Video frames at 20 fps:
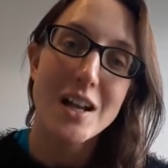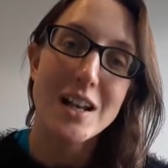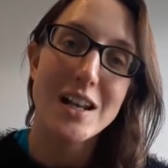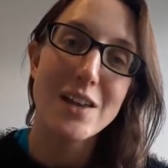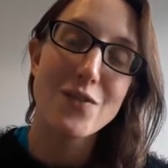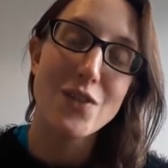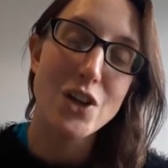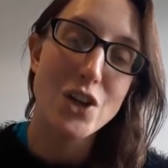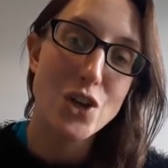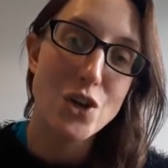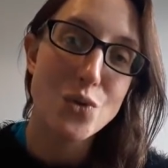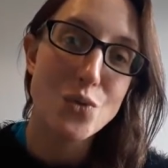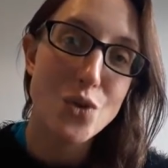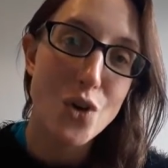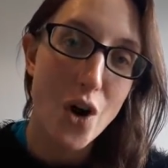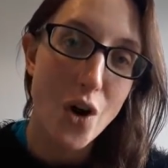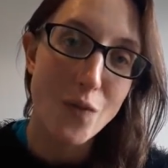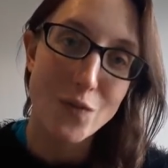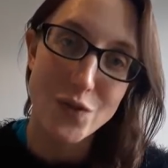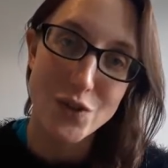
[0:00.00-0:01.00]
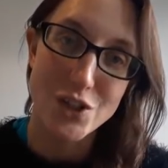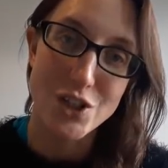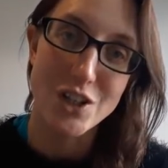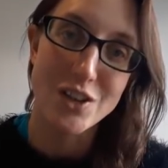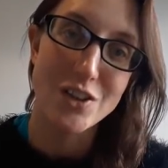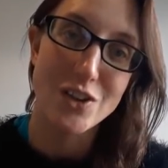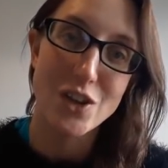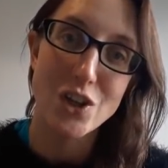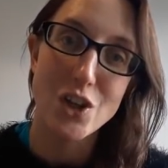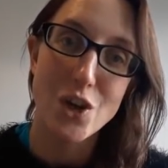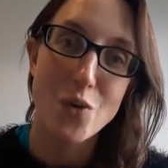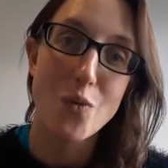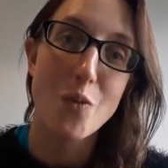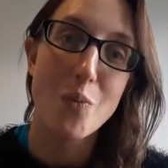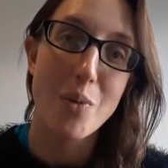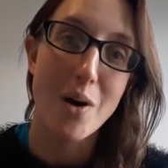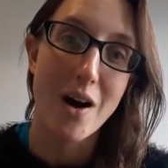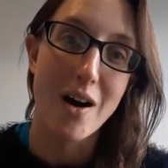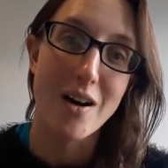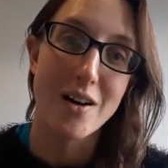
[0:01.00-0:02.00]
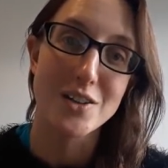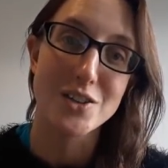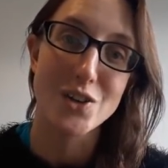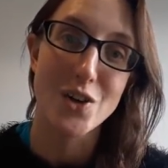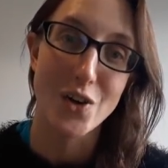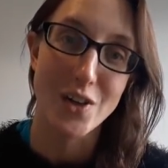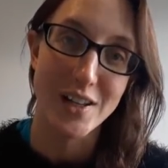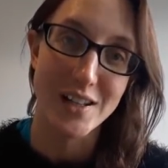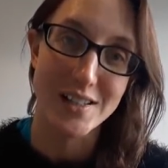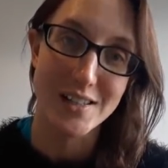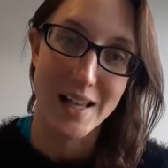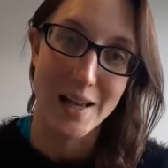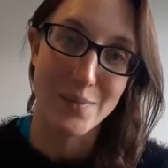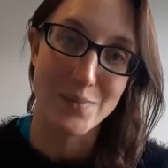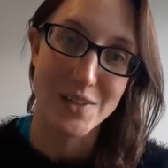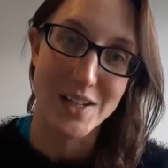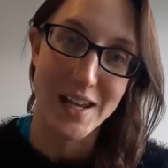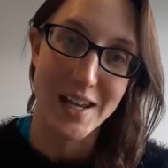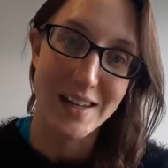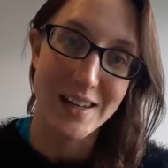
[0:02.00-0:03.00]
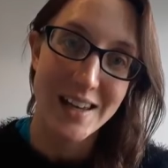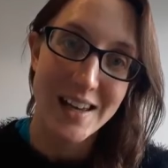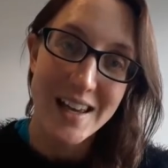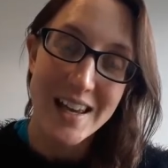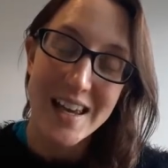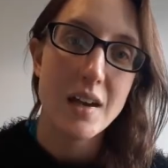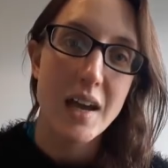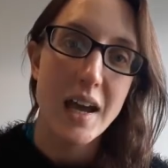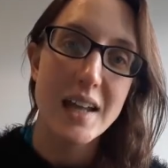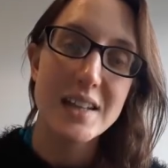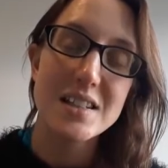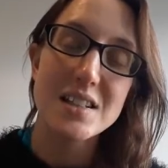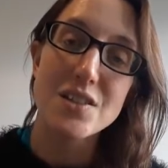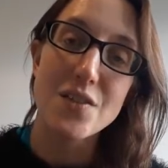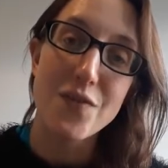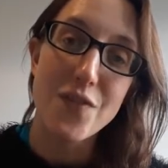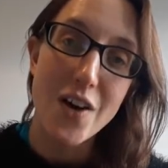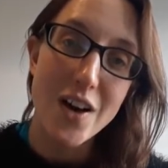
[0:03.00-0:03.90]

leaving you confident that you will pass on exam day. It is the